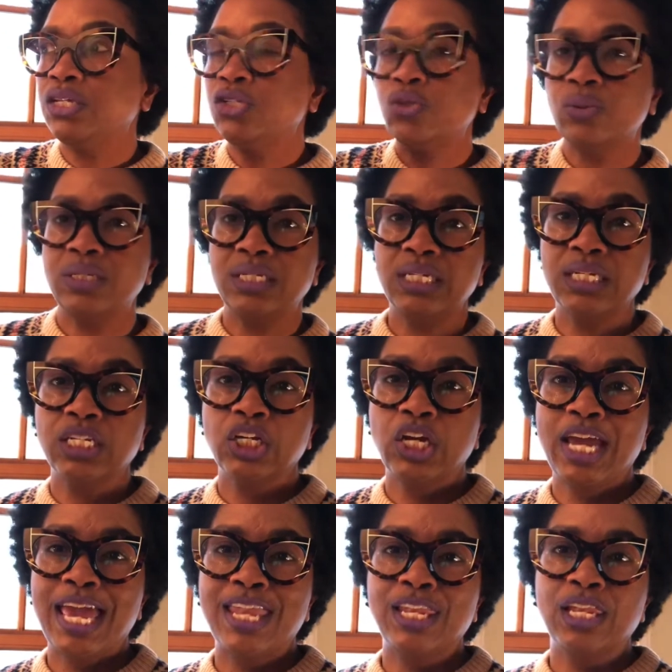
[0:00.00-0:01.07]
to a dealer,
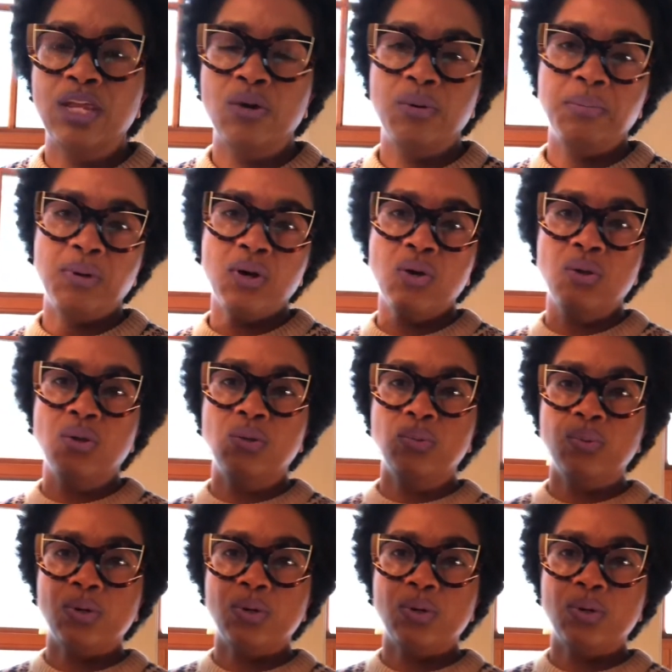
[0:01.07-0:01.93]
and lo and behold, what